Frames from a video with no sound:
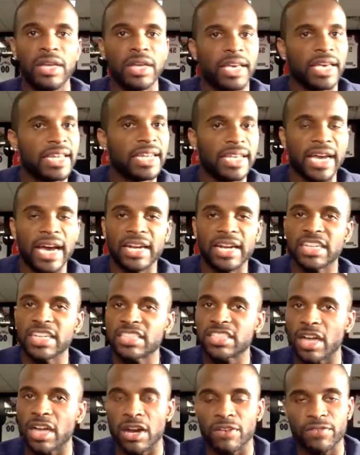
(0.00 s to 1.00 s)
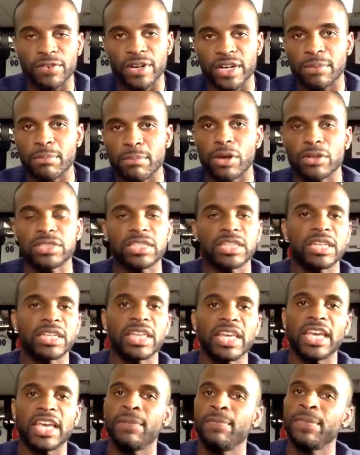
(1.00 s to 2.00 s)
any kind of discomfort
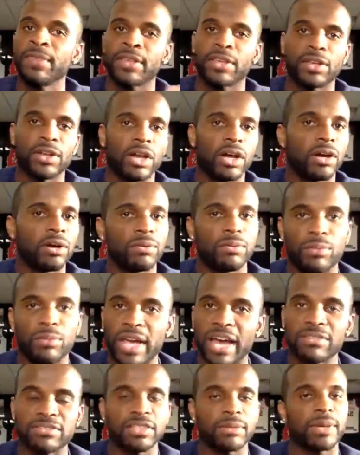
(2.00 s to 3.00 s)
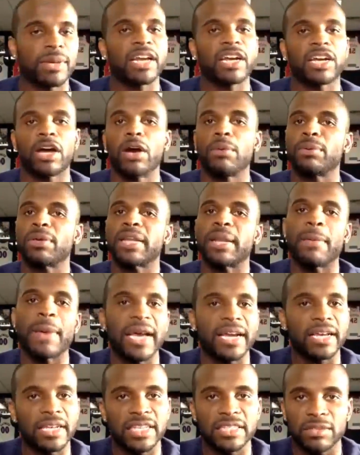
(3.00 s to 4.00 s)
emotionally, we have some kind of coping
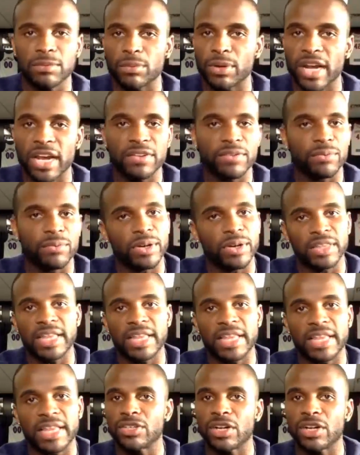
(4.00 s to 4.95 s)
mechanism, whether that's,